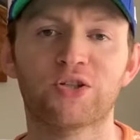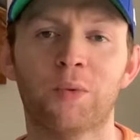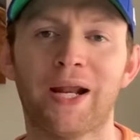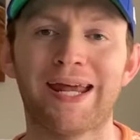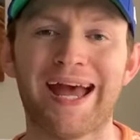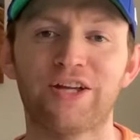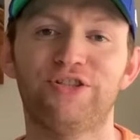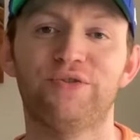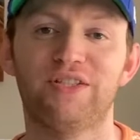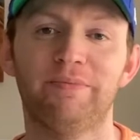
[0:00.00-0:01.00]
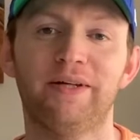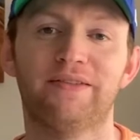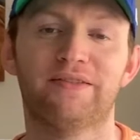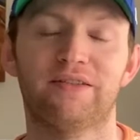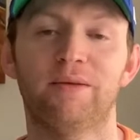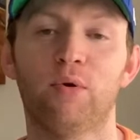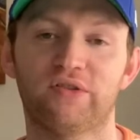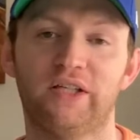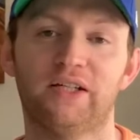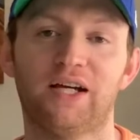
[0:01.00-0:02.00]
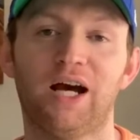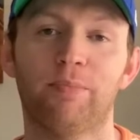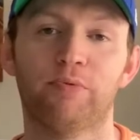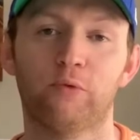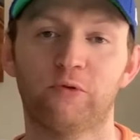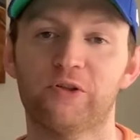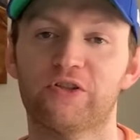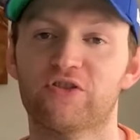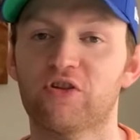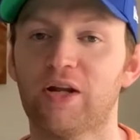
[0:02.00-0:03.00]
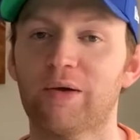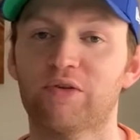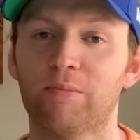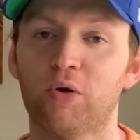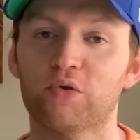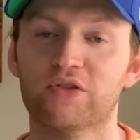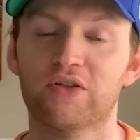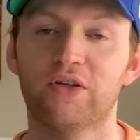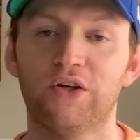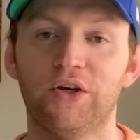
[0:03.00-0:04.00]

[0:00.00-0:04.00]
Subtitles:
when I had Juicy Bits, the Mosaic hop really stood out the most.